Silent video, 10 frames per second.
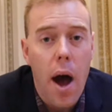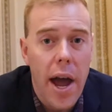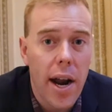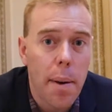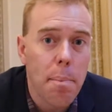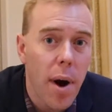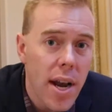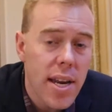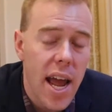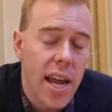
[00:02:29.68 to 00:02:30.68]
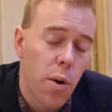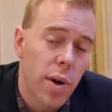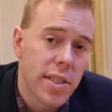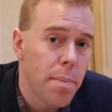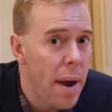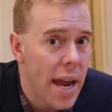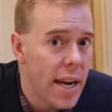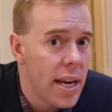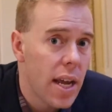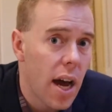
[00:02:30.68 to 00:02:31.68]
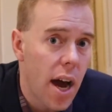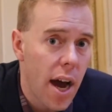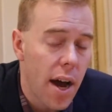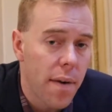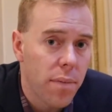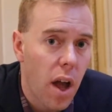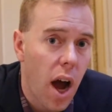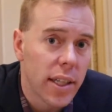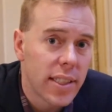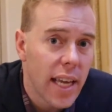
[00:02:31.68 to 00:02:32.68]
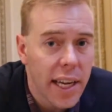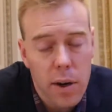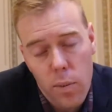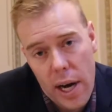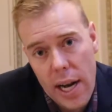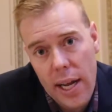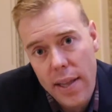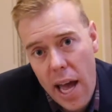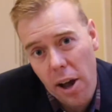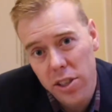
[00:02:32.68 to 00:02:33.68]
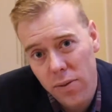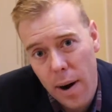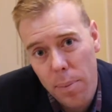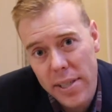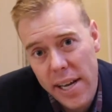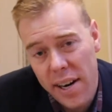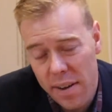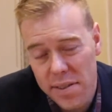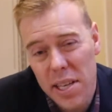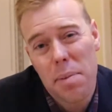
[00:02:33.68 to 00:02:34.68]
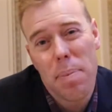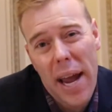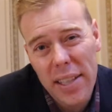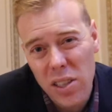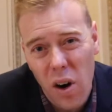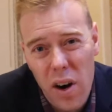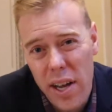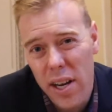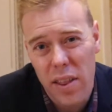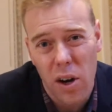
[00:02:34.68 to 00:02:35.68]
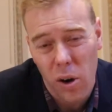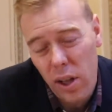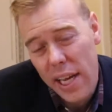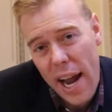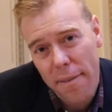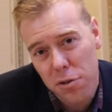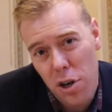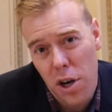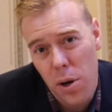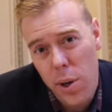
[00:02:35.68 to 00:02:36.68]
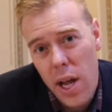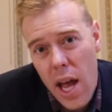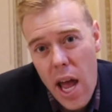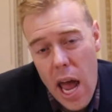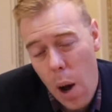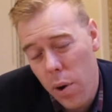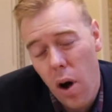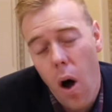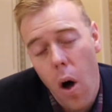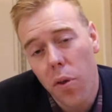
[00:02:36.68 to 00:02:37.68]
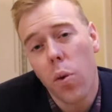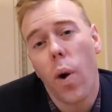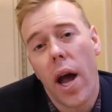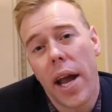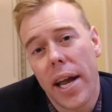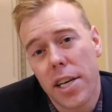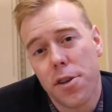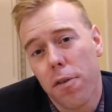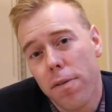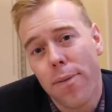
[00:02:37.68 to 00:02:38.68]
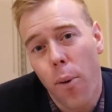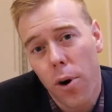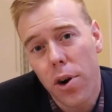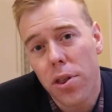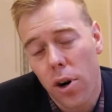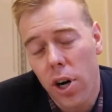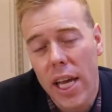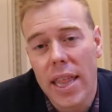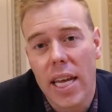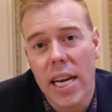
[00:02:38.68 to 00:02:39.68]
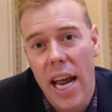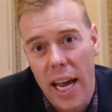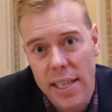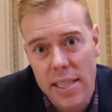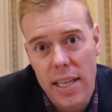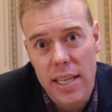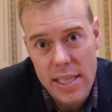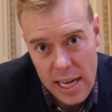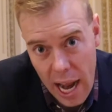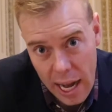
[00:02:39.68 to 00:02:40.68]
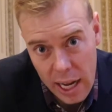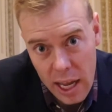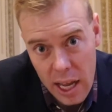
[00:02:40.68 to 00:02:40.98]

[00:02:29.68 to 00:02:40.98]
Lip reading: And on Monday, it was debated on second reading in the House of Representatives. The debate started in the early afternoon and went all the way until 4:30 the next day.